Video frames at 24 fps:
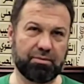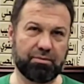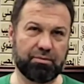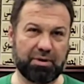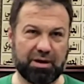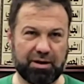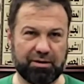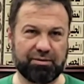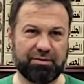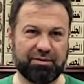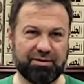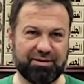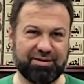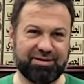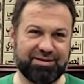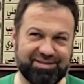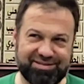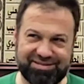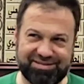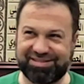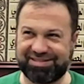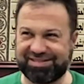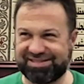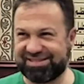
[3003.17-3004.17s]
Wow.
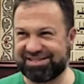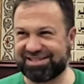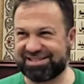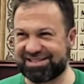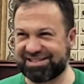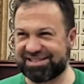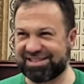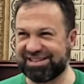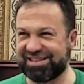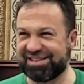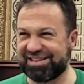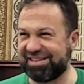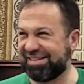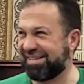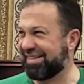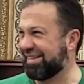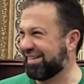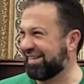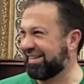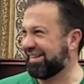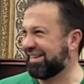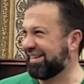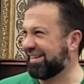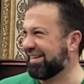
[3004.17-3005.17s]

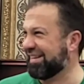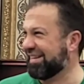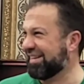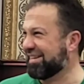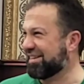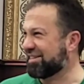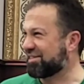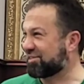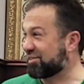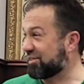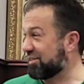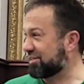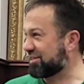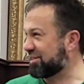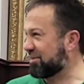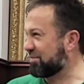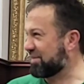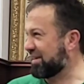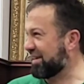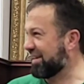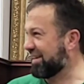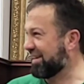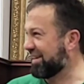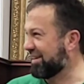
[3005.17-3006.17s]
it's really
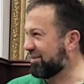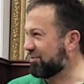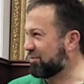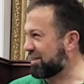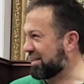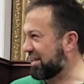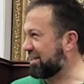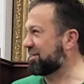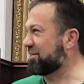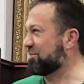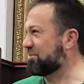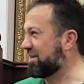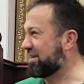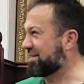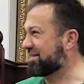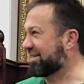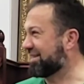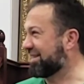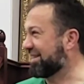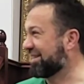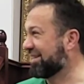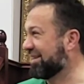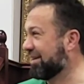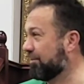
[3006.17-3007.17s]
something we can't
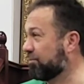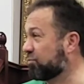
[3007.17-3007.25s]
imagine.